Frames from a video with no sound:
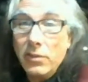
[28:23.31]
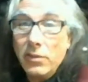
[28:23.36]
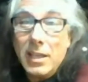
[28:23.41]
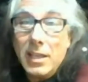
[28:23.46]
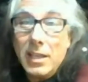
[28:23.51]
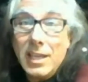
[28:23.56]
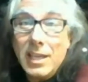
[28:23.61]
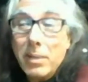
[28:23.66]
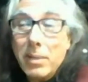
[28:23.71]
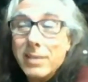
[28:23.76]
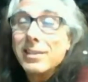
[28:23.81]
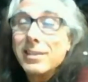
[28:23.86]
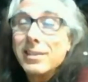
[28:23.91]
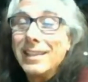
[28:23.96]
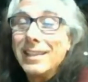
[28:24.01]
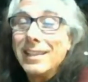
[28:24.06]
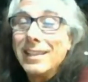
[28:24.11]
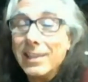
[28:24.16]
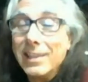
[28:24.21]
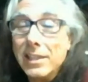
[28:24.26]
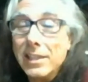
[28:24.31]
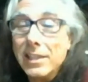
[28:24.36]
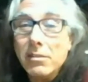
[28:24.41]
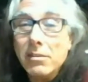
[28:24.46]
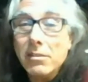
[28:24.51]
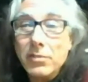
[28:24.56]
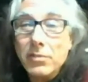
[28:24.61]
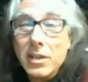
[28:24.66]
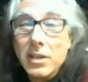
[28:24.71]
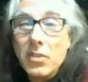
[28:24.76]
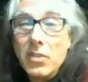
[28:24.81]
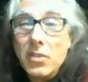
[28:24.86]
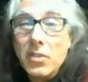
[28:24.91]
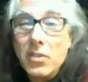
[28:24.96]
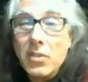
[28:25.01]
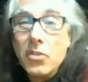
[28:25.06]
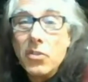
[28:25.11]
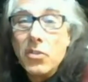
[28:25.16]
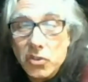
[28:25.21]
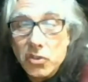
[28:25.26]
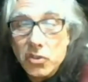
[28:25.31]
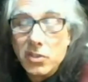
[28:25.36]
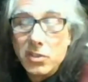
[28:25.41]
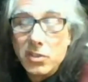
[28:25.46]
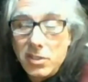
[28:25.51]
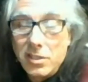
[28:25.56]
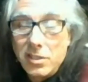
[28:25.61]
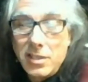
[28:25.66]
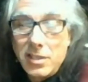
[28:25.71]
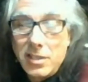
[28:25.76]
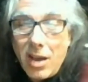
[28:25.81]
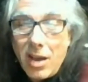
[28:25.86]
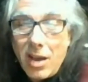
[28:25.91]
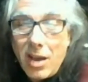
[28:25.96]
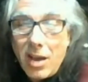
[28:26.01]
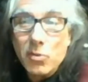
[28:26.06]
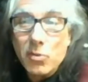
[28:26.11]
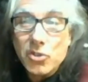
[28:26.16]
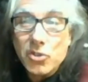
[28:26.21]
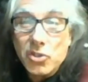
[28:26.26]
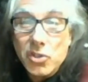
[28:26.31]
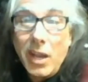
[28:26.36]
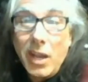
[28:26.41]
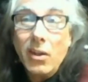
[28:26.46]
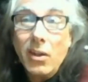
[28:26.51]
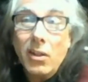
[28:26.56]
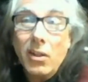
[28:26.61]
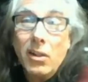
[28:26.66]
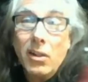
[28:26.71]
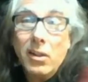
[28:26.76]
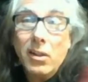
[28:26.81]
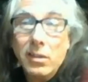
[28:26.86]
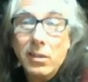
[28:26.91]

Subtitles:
He basically lived in the town jail.